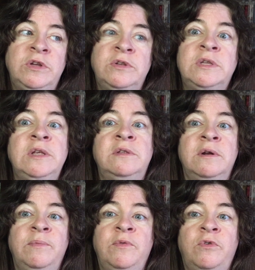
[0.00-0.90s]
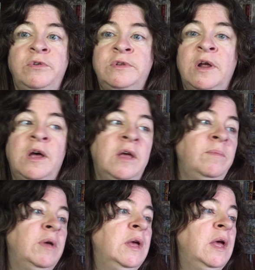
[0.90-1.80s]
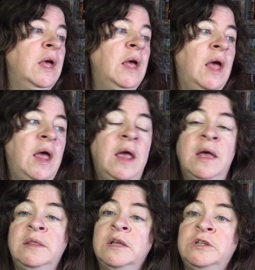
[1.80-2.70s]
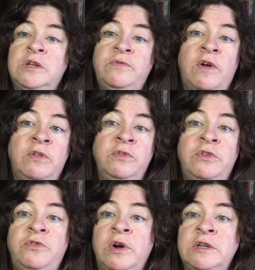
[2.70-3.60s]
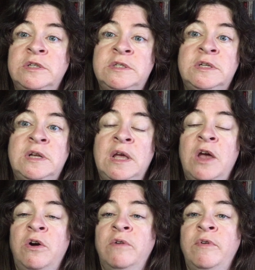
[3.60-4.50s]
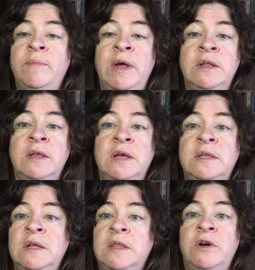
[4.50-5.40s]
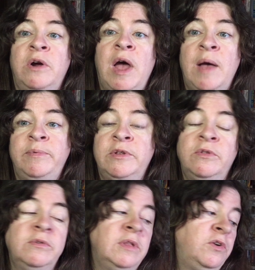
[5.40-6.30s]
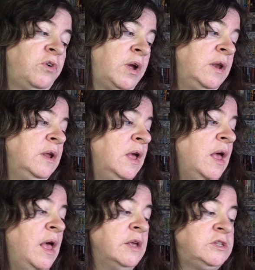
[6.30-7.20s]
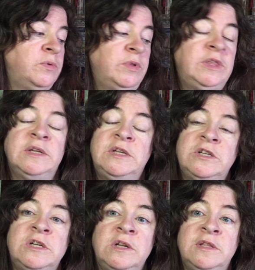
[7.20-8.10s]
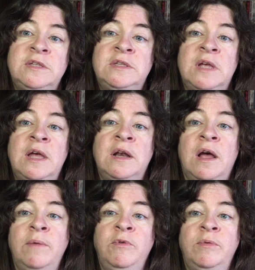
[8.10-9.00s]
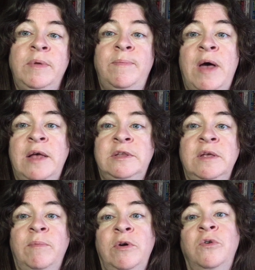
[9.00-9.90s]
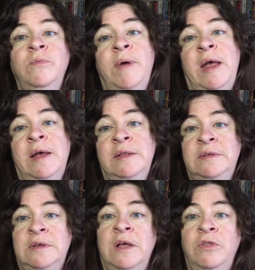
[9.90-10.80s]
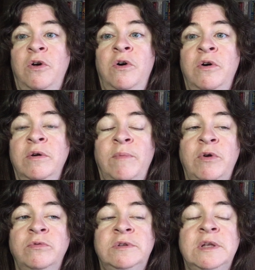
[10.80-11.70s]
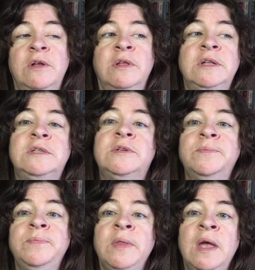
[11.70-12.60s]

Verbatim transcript: when you season them the first time and then just follow the directions to take care of them. And like I said, they're absolutely great. So with the addition of this set, I'm going to be passing my old pans along, my old skillets,